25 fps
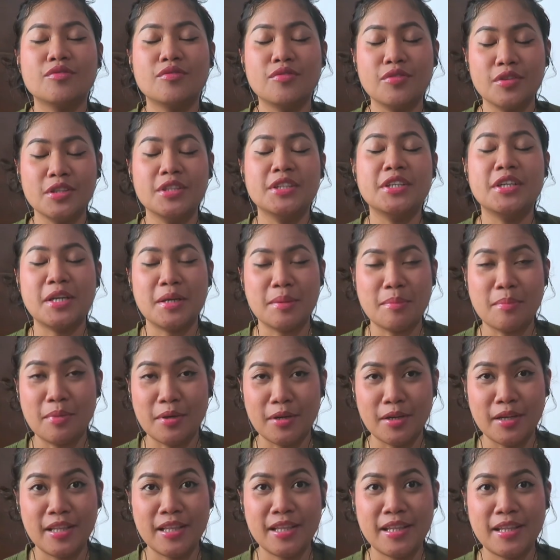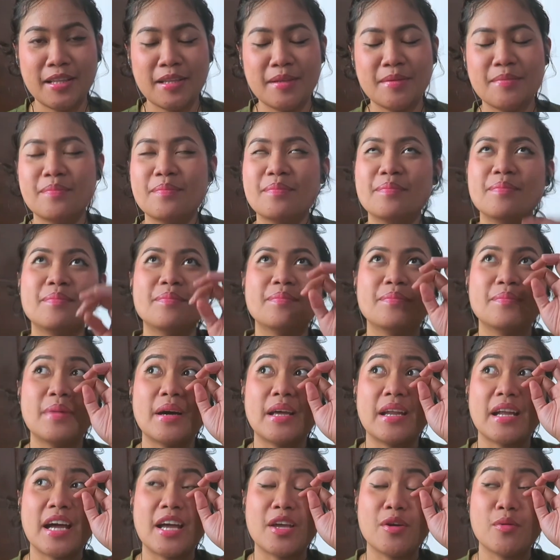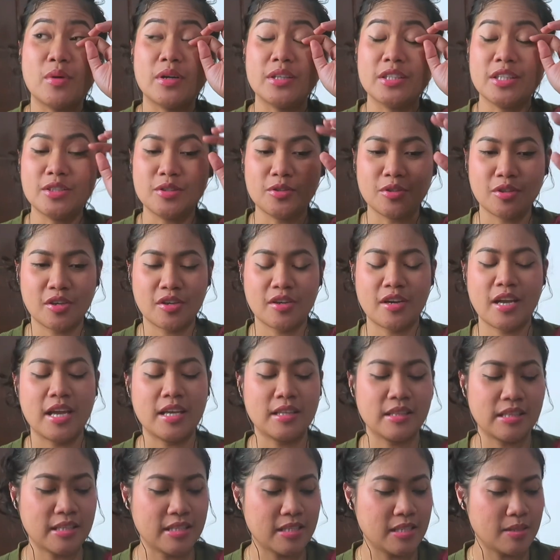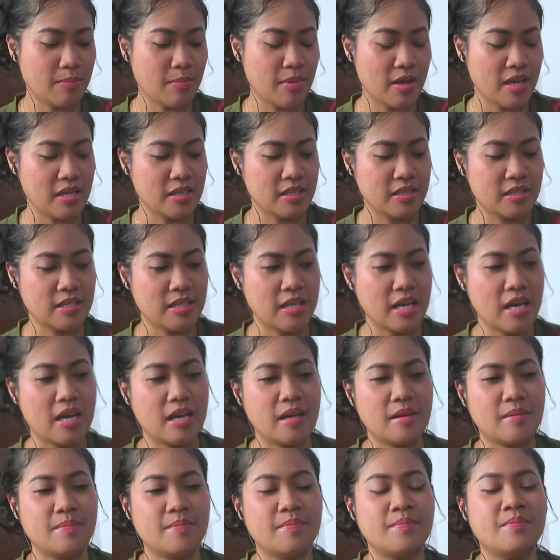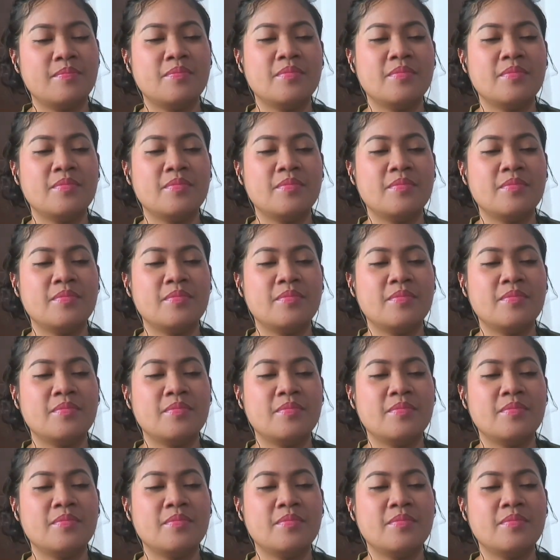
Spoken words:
vulnerable. Parang I wanted to create a space na